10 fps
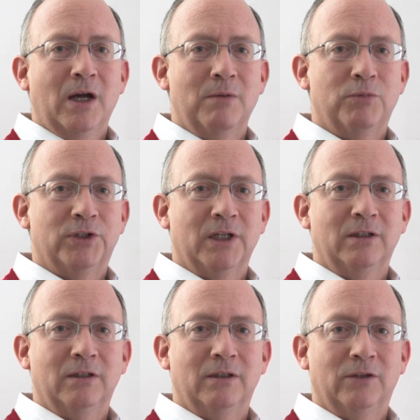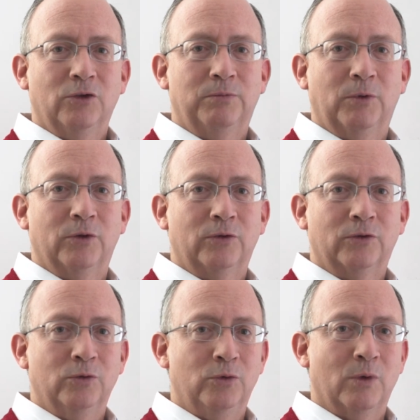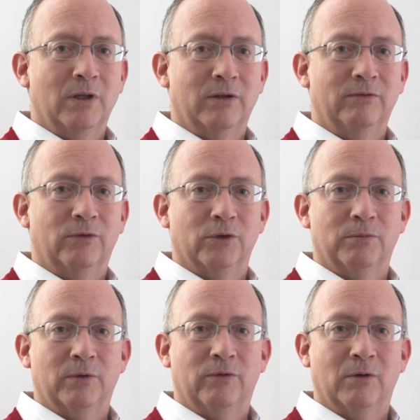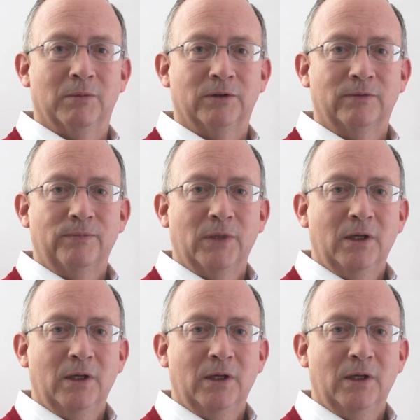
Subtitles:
and pretending that those posters could do anything for their performance.